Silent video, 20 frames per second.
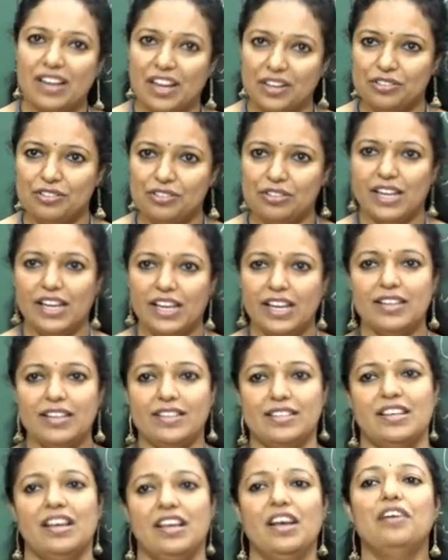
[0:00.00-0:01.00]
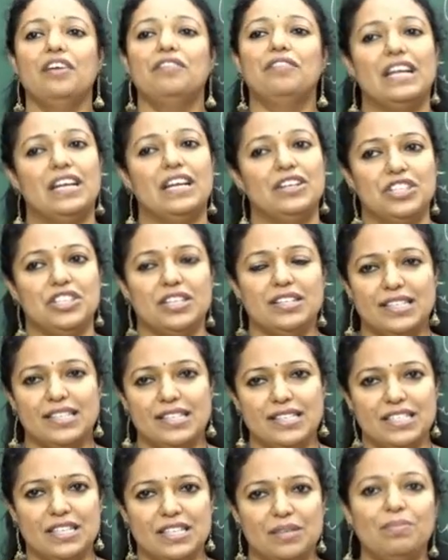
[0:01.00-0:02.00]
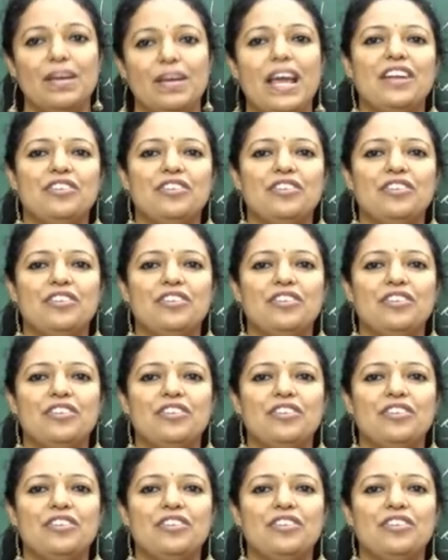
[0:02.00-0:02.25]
country's financial system,